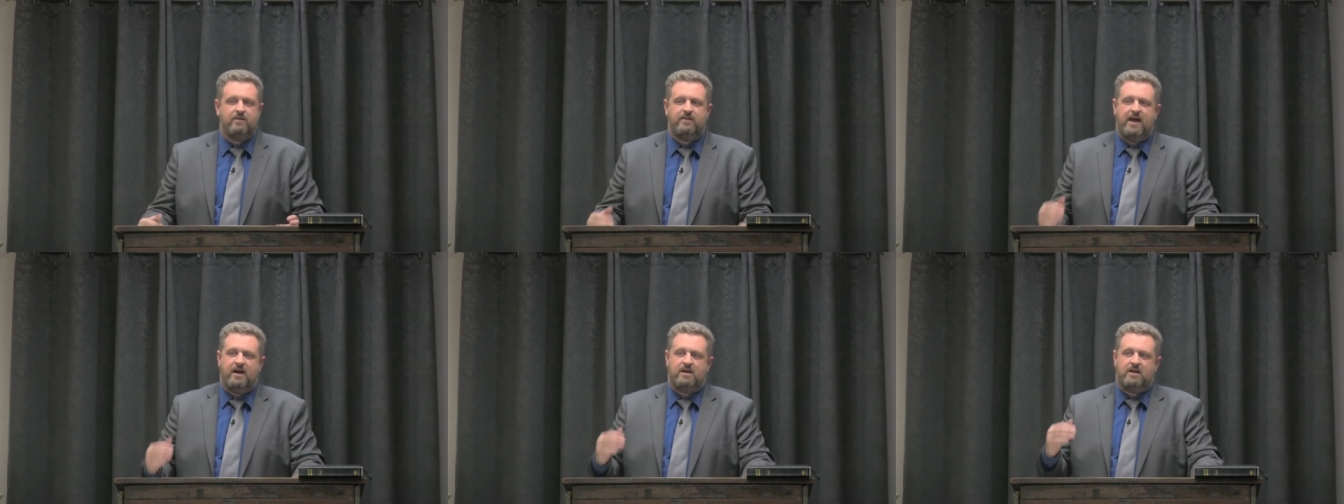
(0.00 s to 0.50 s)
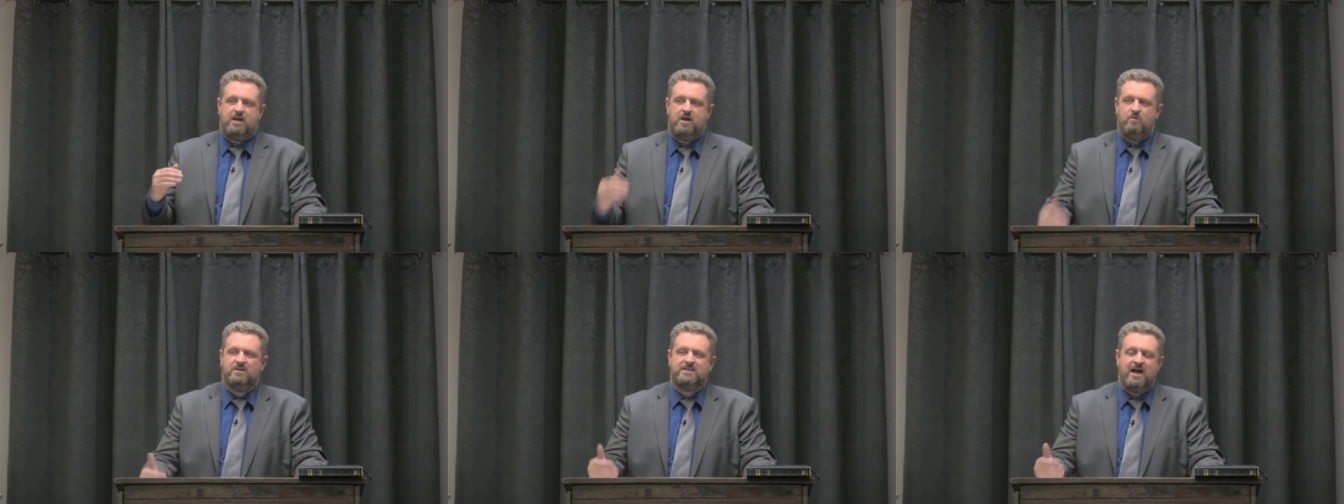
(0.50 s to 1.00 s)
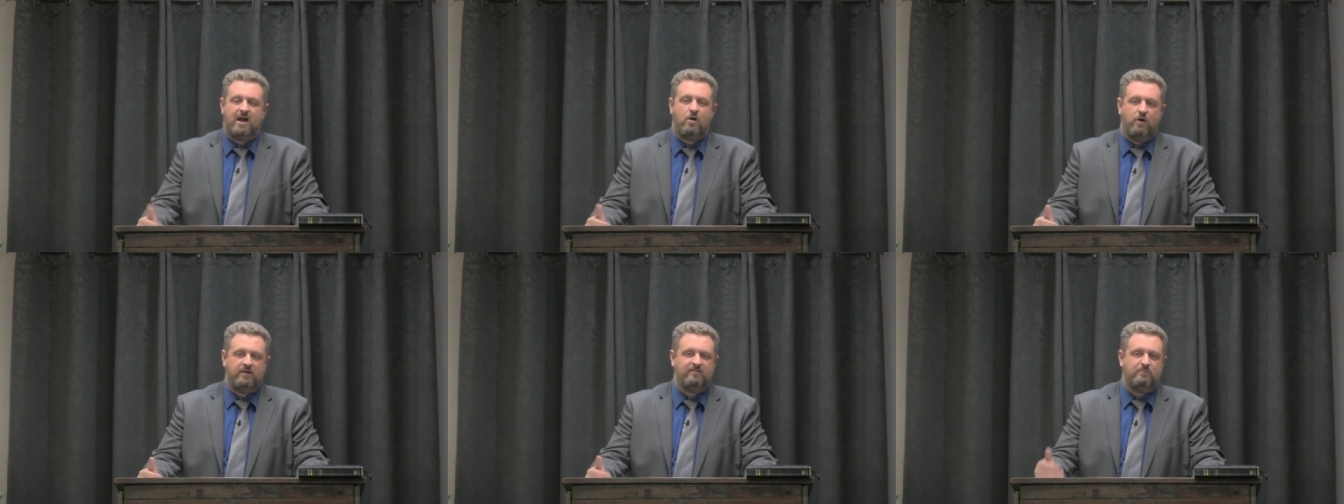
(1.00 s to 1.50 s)
that he was not
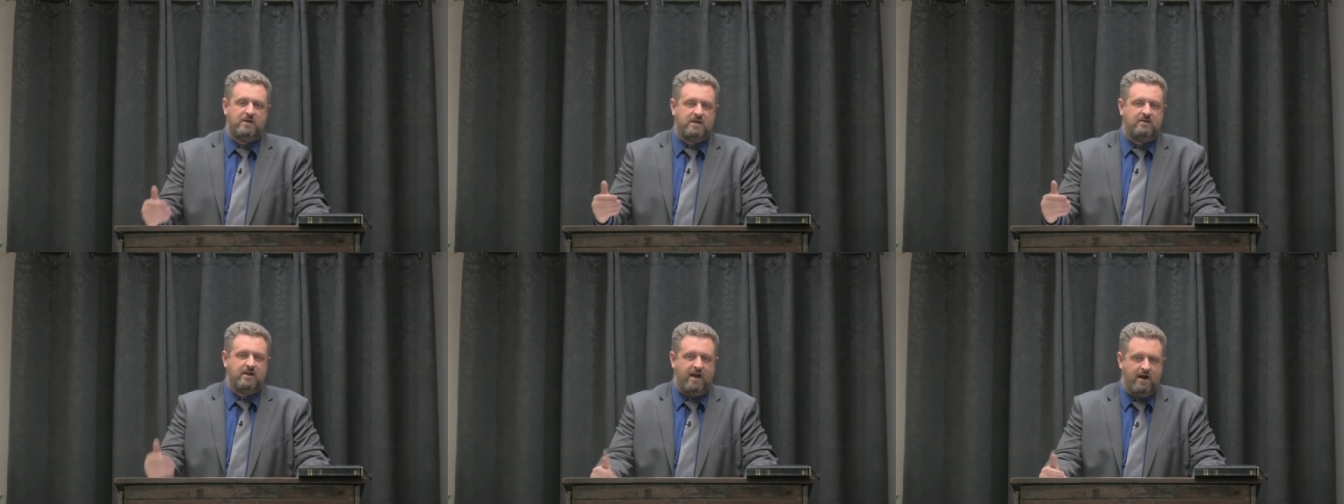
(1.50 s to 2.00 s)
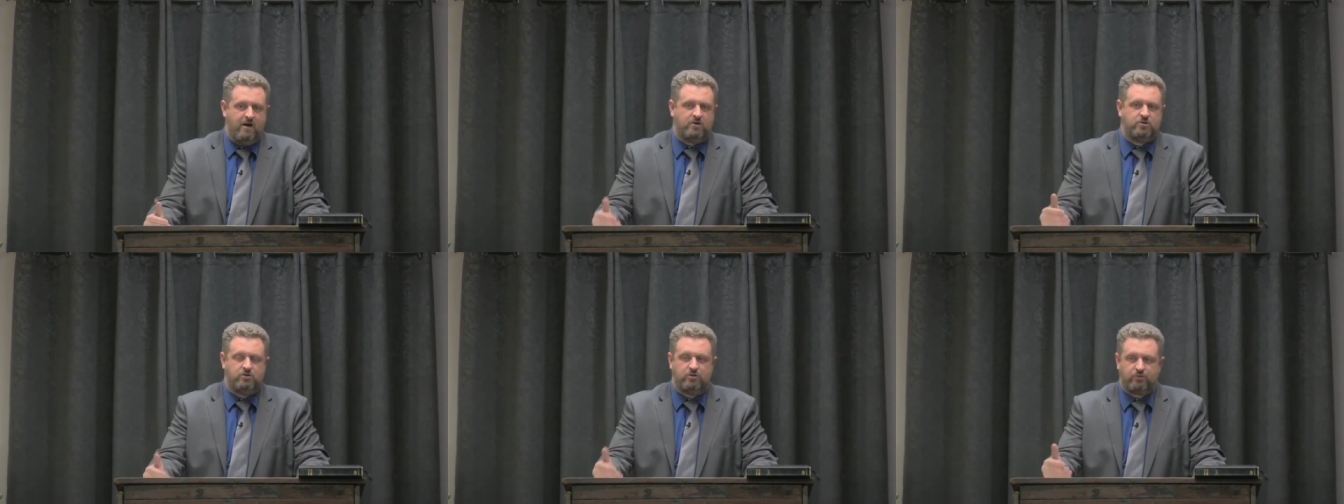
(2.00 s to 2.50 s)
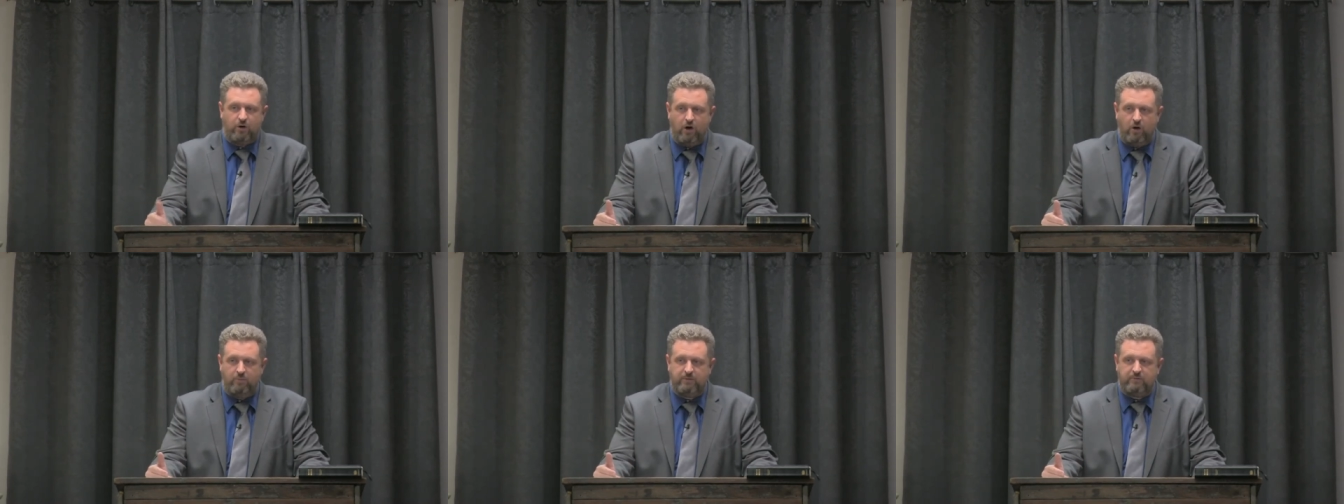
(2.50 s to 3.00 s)
going to be the heir to the
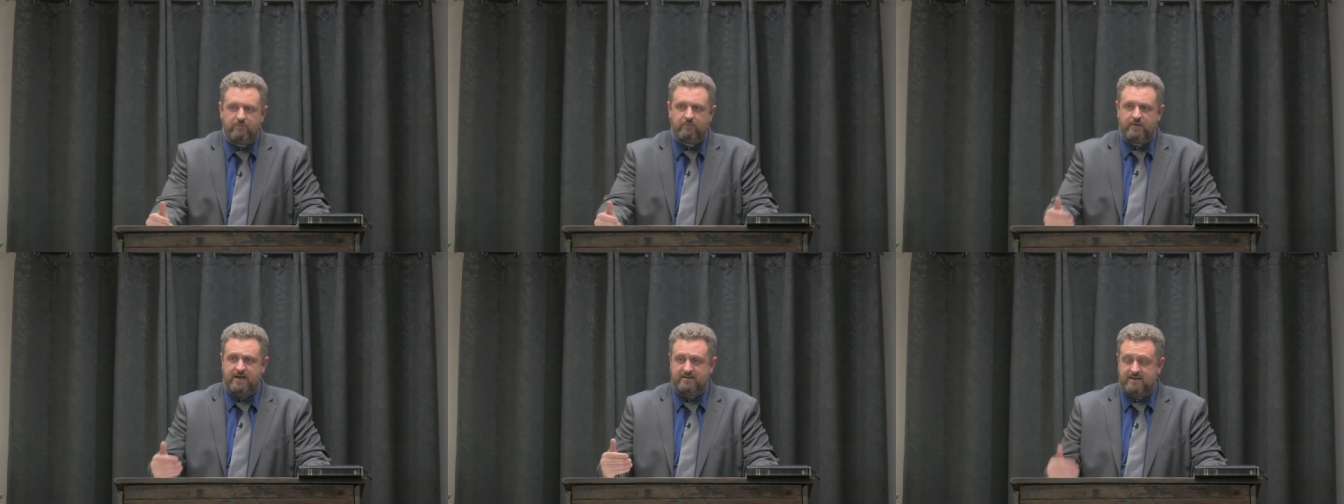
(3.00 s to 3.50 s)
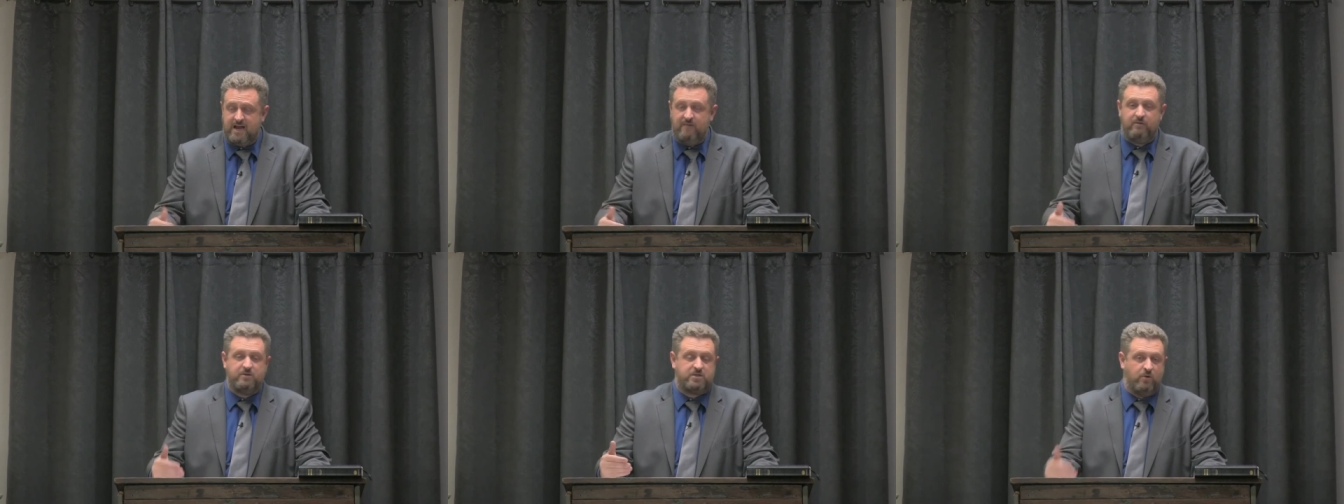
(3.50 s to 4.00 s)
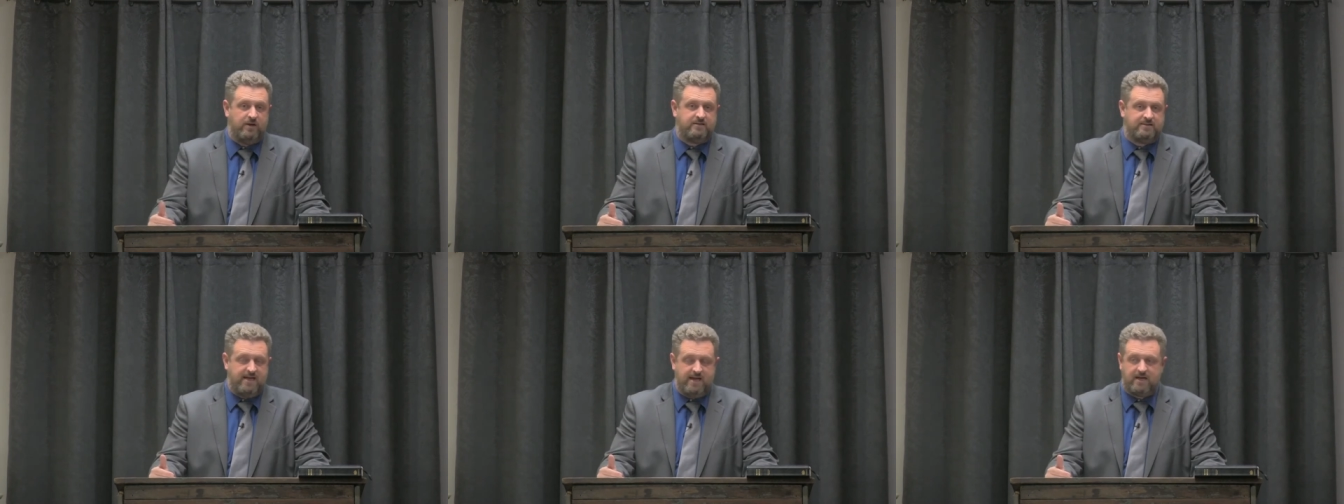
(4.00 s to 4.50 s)
throne, but that David was going
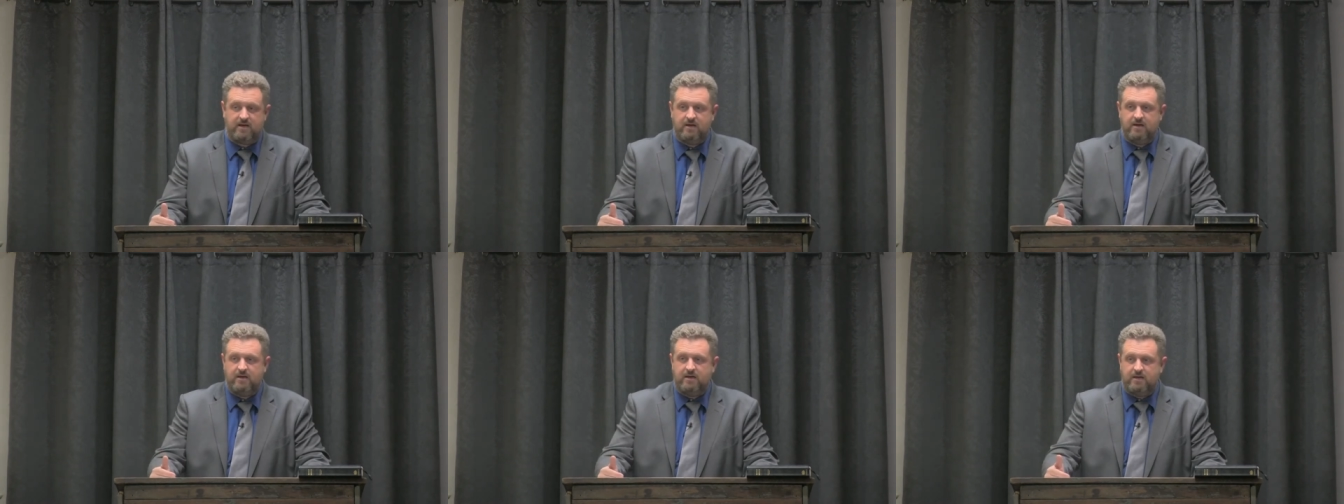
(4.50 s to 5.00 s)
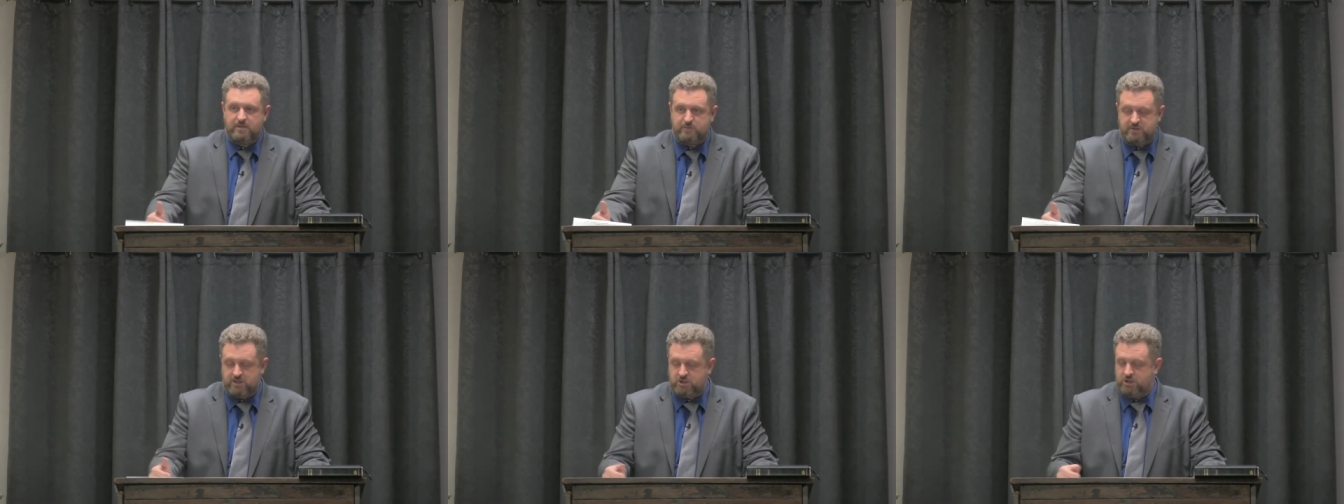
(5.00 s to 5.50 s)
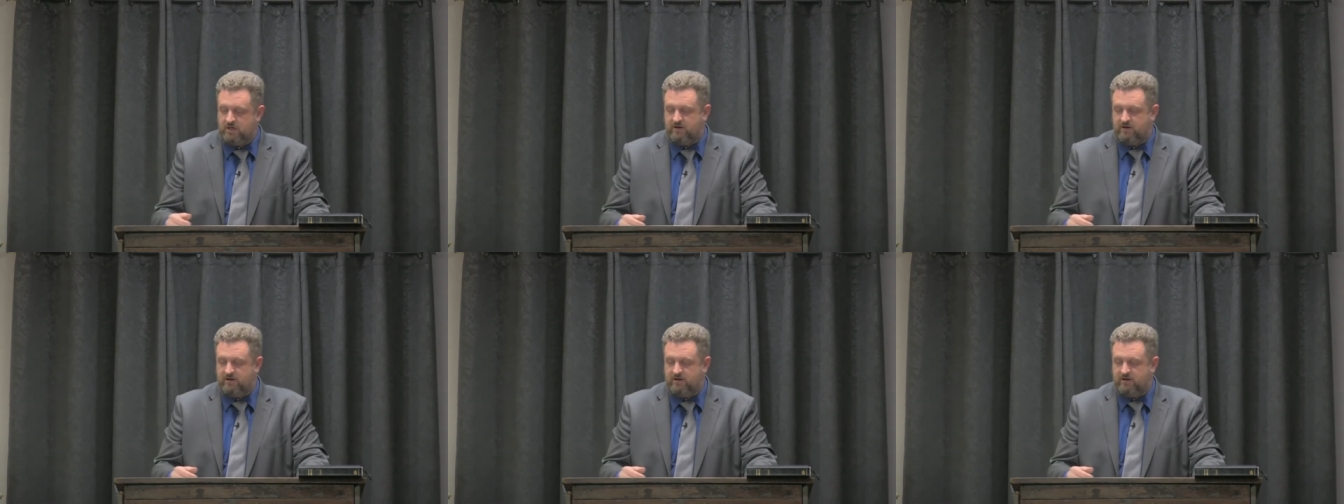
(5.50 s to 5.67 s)
to take his position.